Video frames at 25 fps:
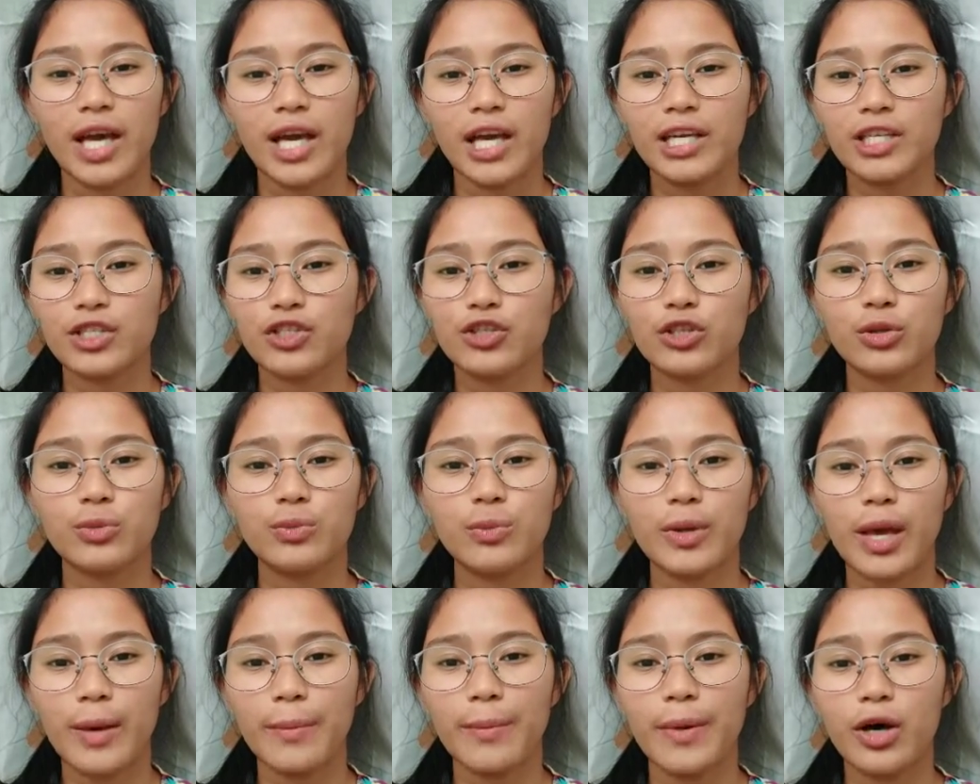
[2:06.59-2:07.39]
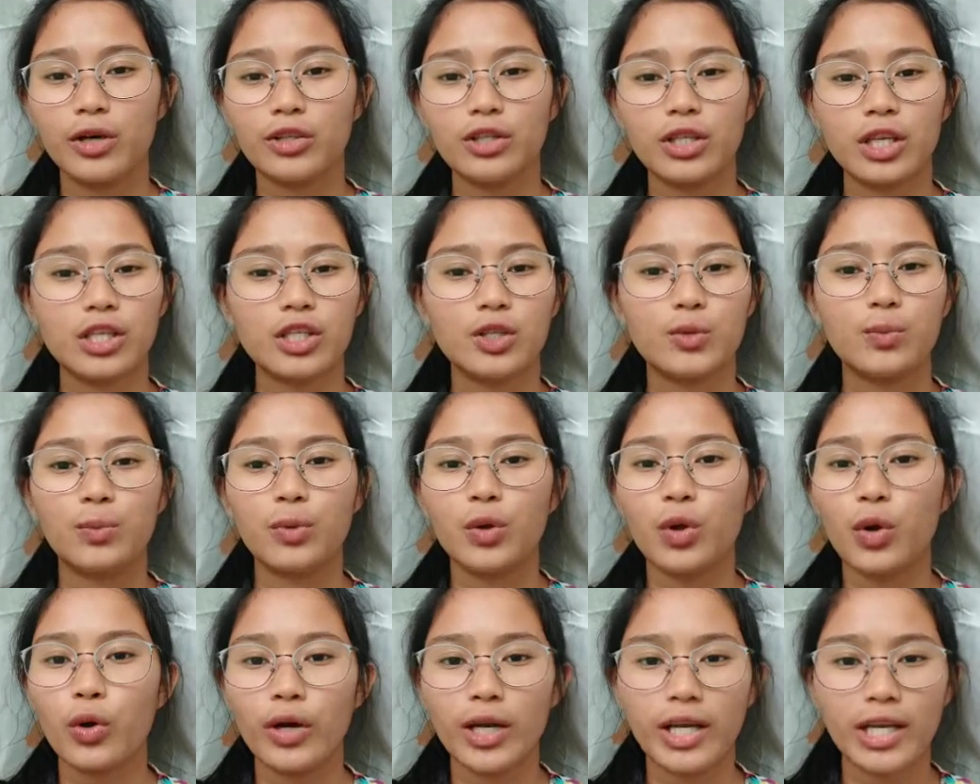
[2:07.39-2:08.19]
It should be about
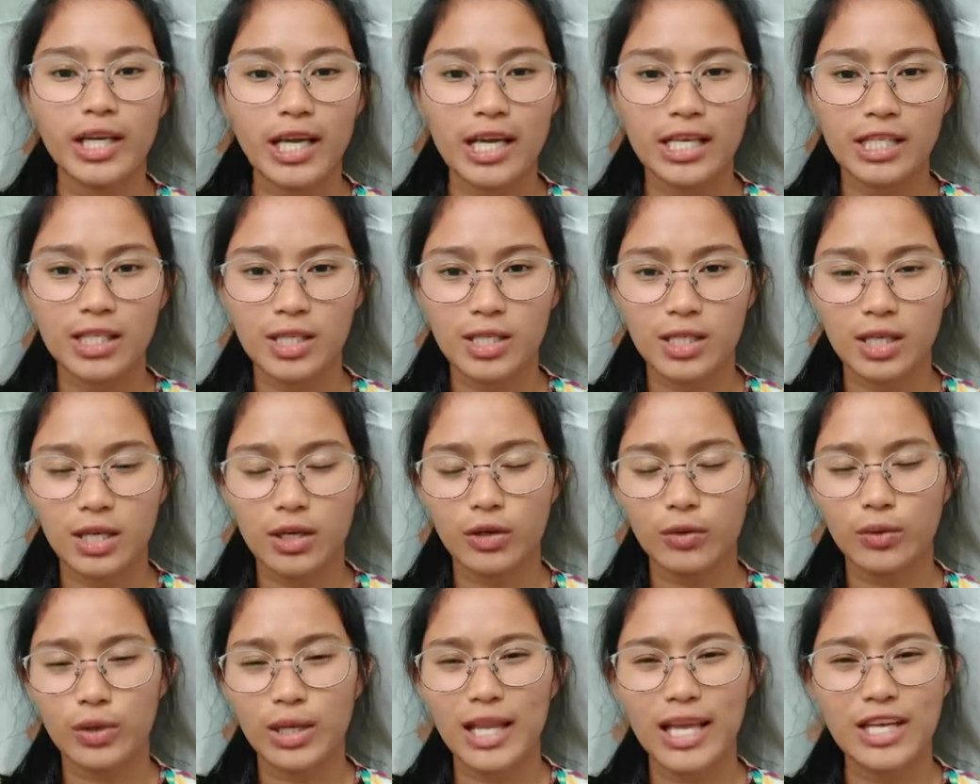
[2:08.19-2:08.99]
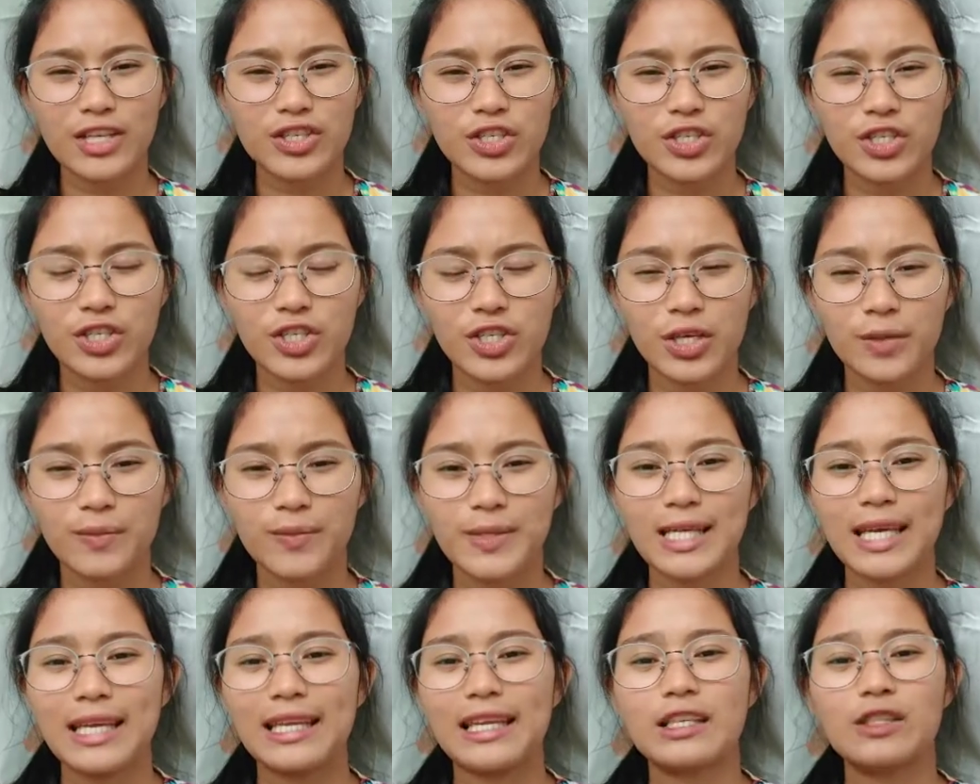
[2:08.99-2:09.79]
exploring
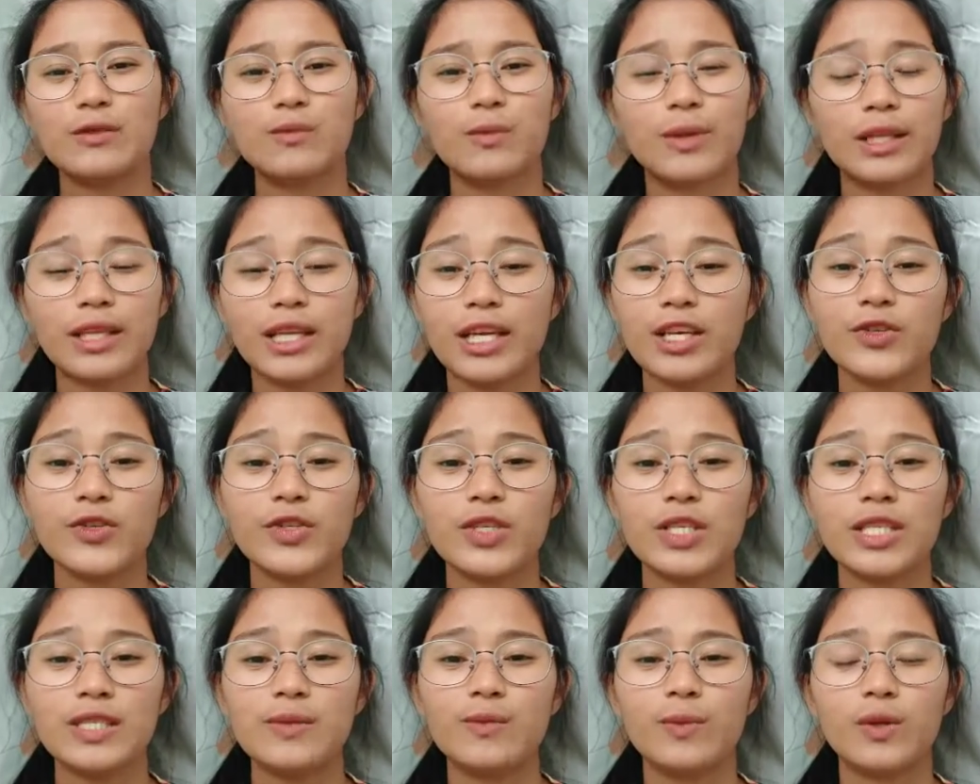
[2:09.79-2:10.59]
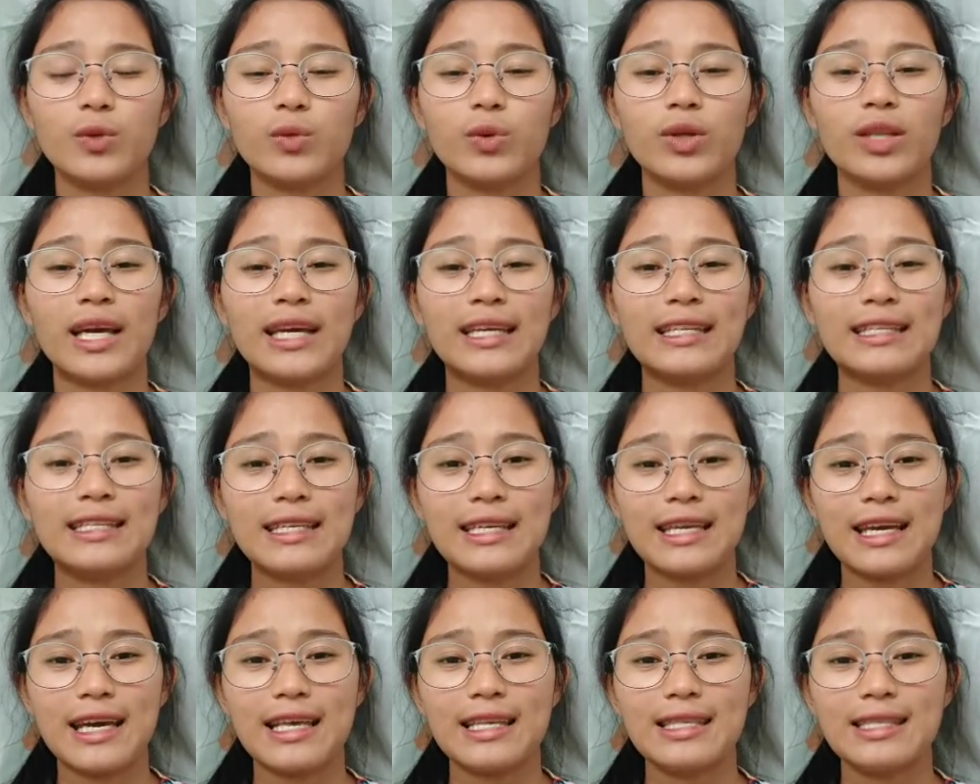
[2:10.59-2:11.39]
relationships and explanations between
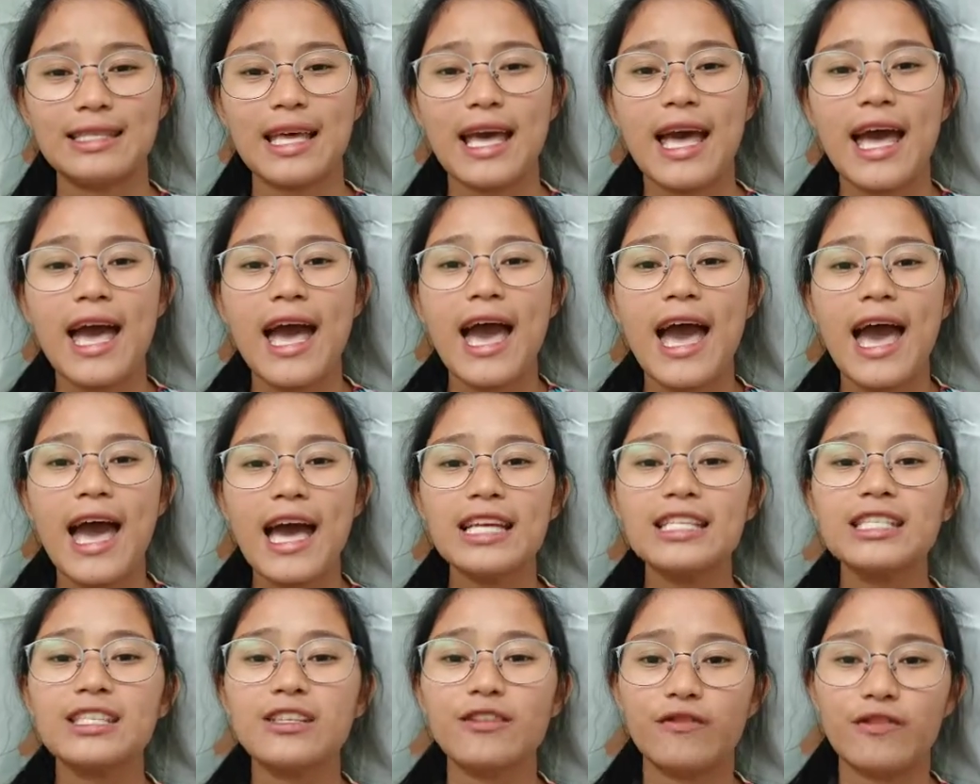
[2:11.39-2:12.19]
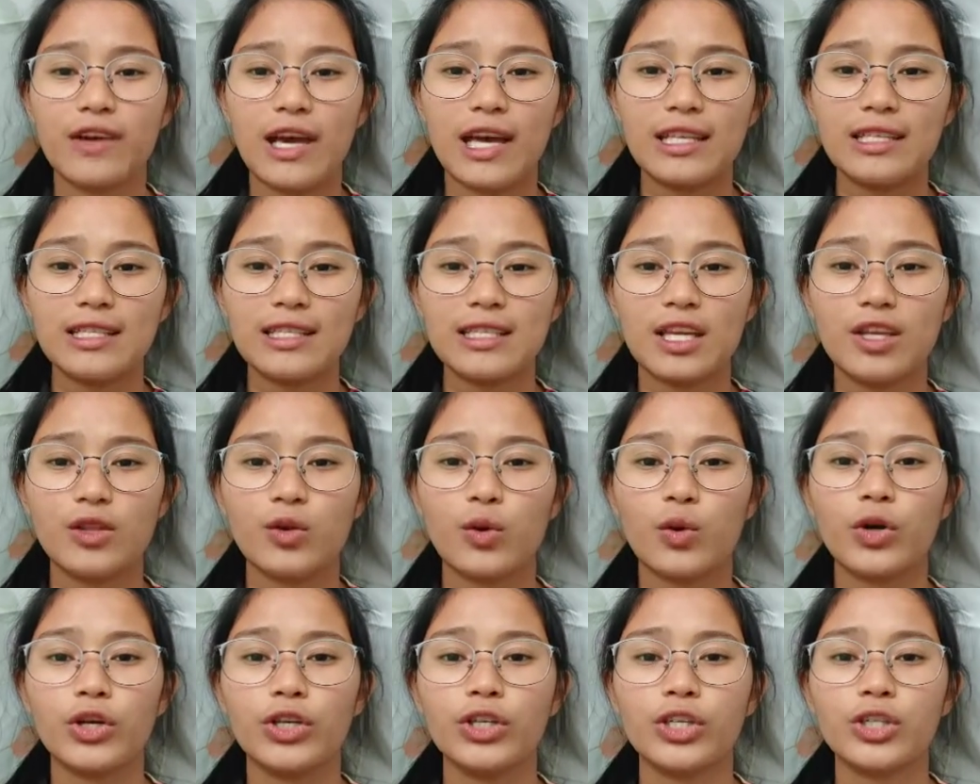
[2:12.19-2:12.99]
ideas and events in
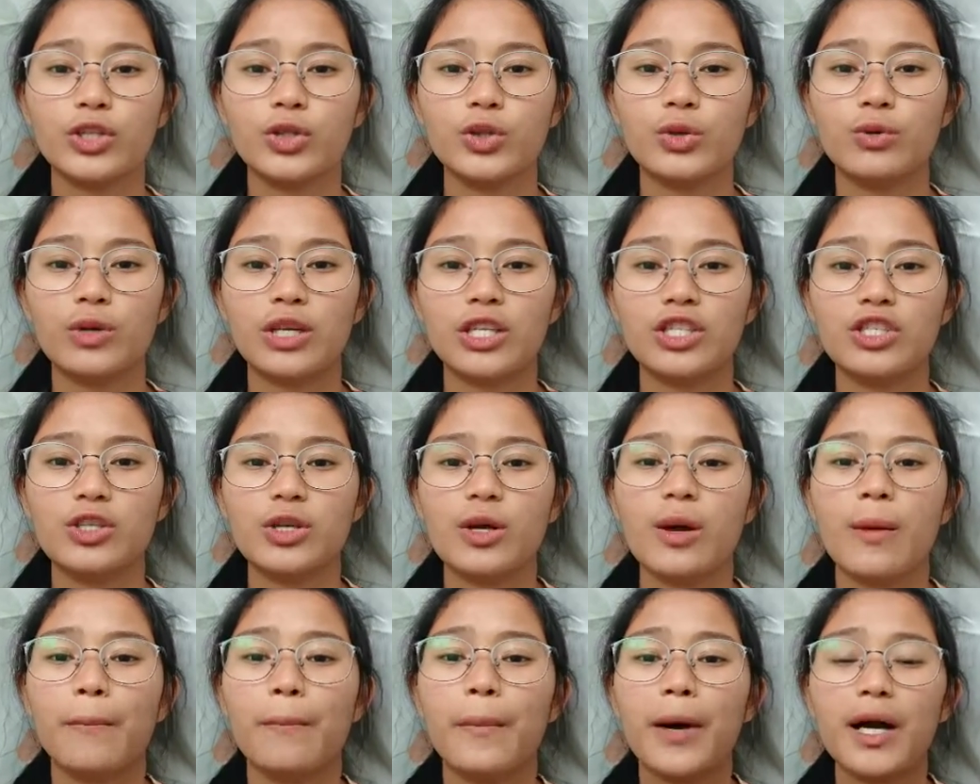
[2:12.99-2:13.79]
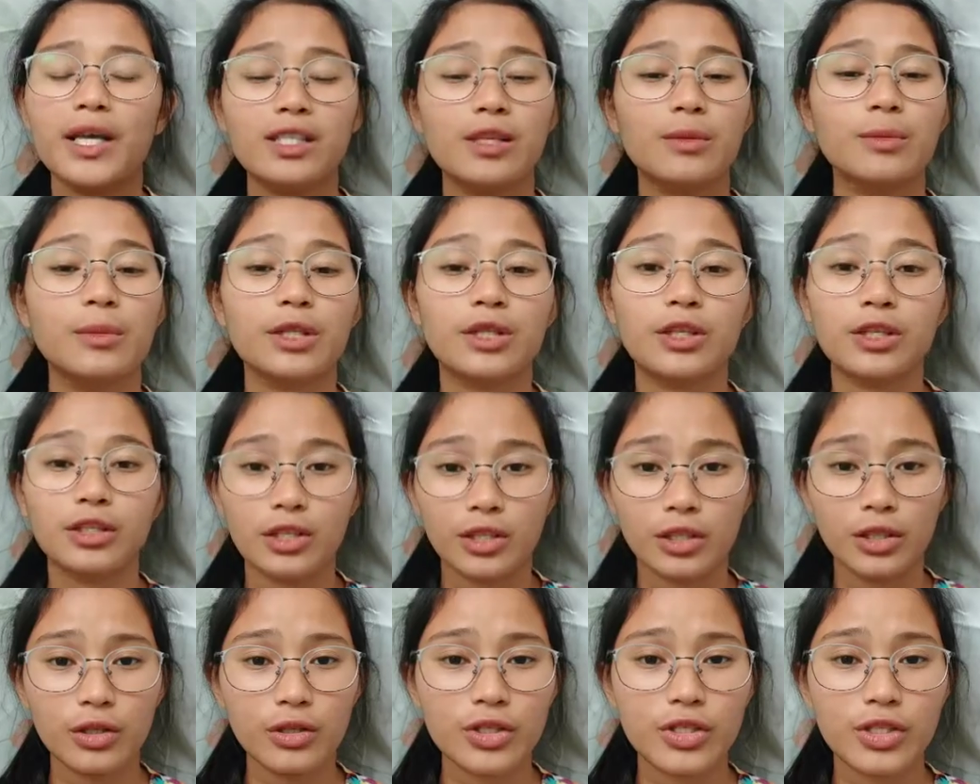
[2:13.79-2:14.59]
order to reach possible
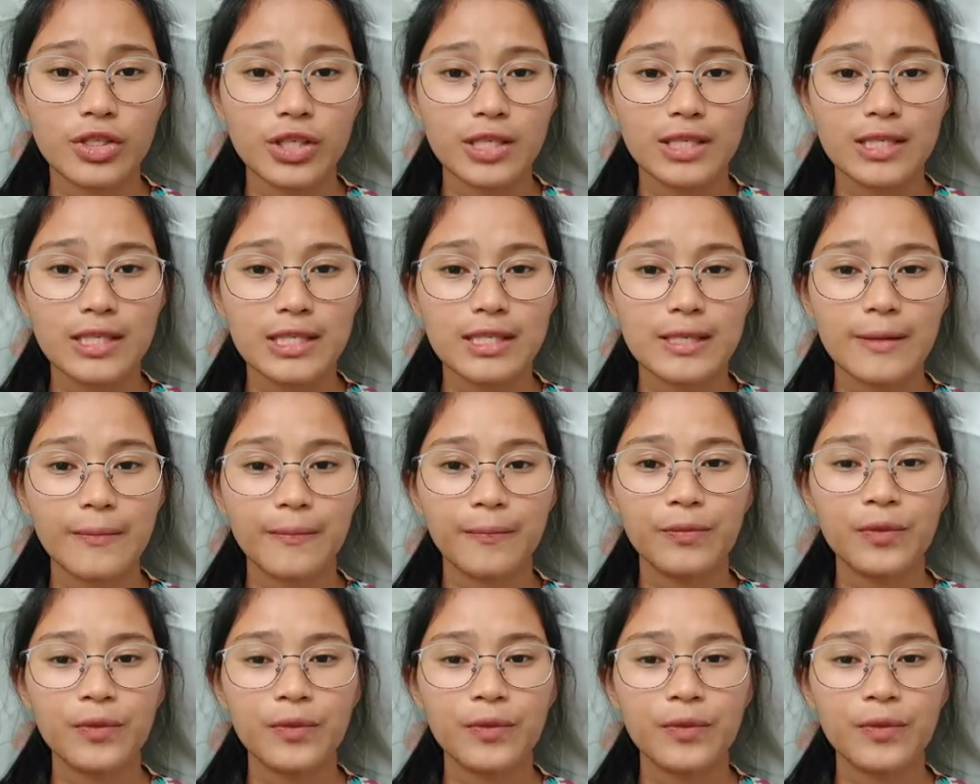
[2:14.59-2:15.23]
conclusions.